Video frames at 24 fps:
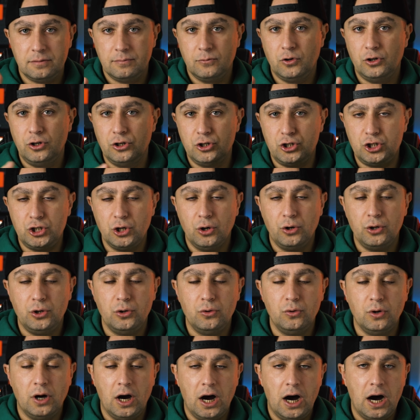gonna show
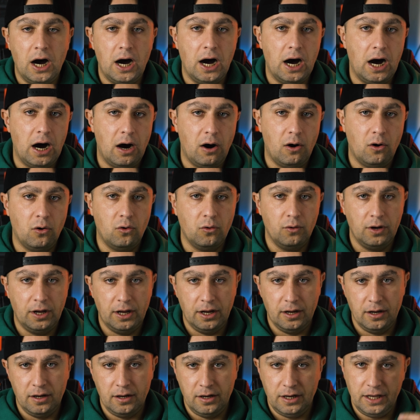you how
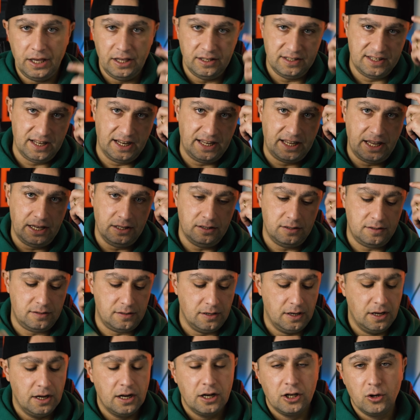is the kit.
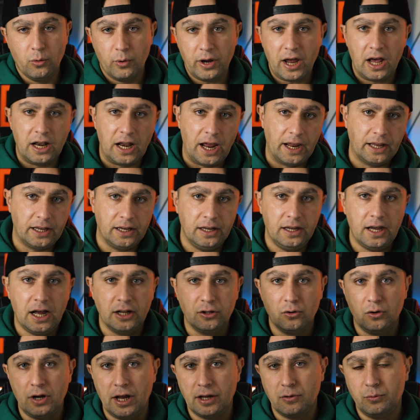The way I like it. I
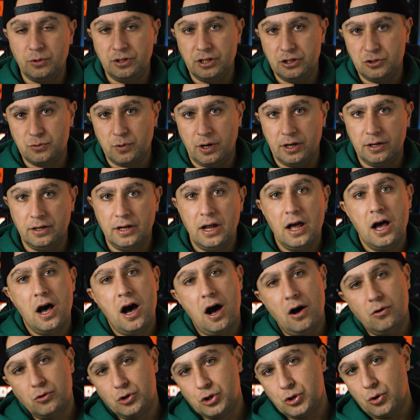don't like with this one.
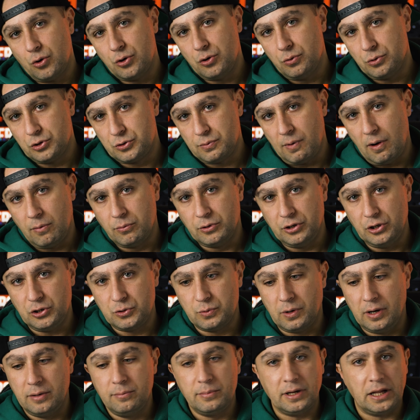I'll show you as well with
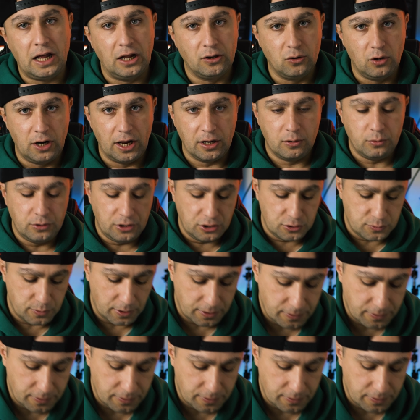this one, but I don't like with this